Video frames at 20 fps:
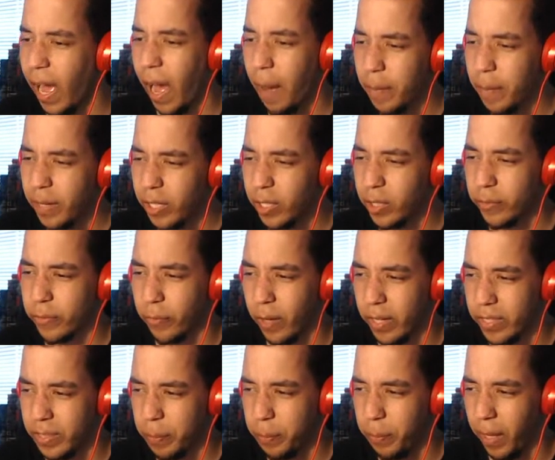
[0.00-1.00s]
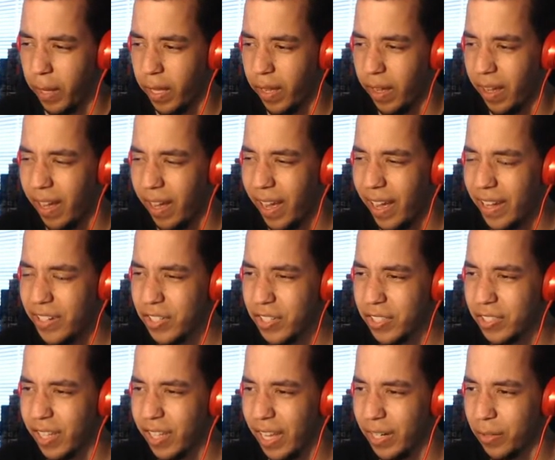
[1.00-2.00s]
I'm gonna use Frenzy Plant. I
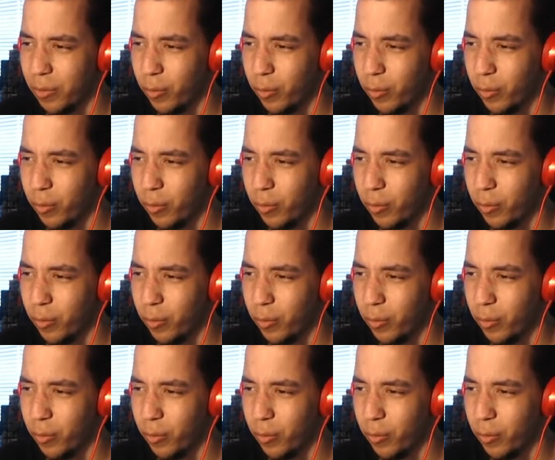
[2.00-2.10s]
just like